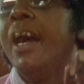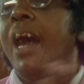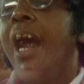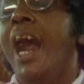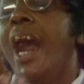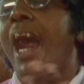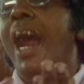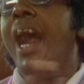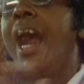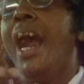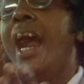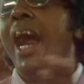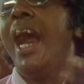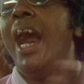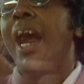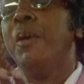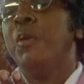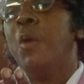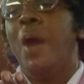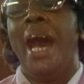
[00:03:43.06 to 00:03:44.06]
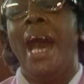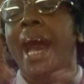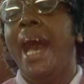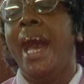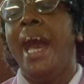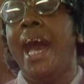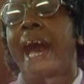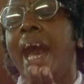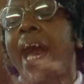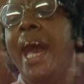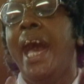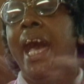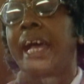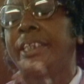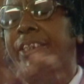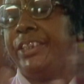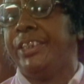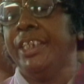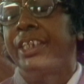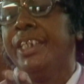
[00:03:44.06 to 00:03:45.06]
Well, people will
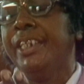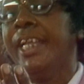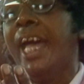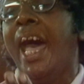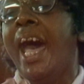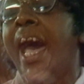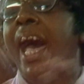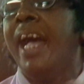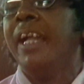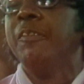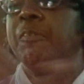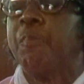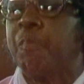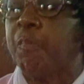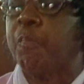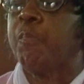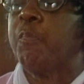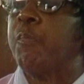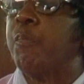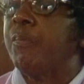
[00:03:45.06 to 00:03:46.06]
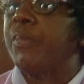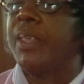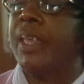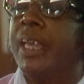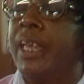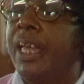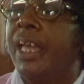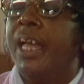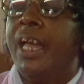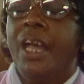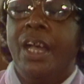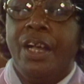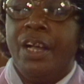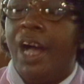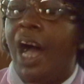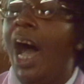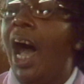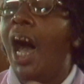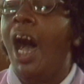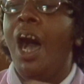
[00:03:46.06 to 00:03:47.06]
tell you it was born again,
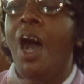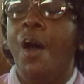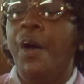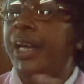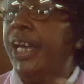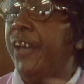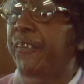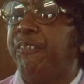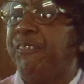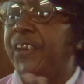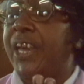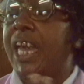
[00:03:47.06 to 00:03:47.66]
like